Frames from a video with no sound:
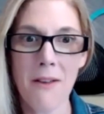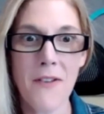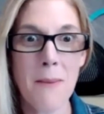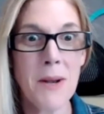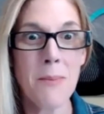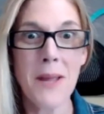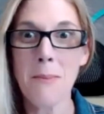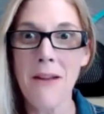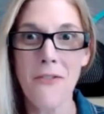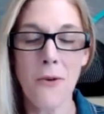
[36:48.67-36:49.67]
if I'm going to be in
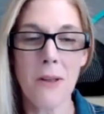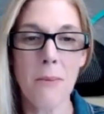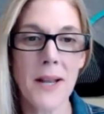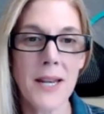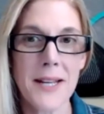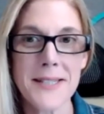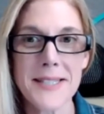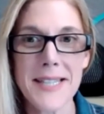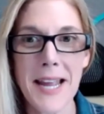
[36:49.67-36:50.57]
my full abundance.